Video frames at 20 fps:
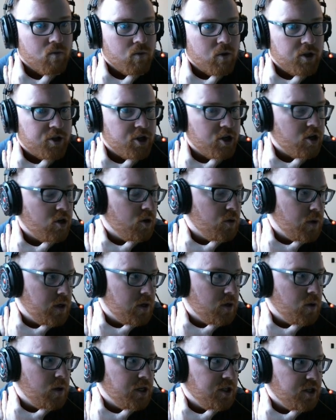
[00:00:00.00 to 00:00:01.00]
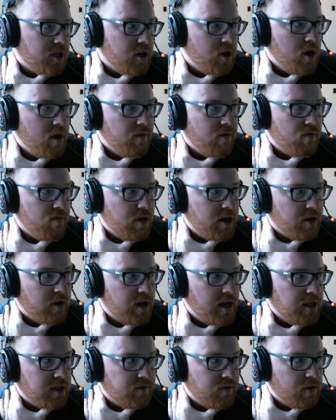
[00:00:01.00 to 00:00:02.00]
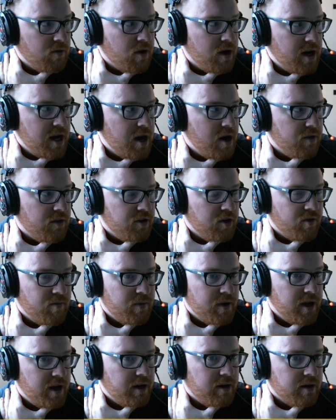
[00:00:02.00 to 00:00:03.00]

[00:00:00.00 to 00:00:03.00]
Good question. I don't have a really good answer for you right now off the top of my head.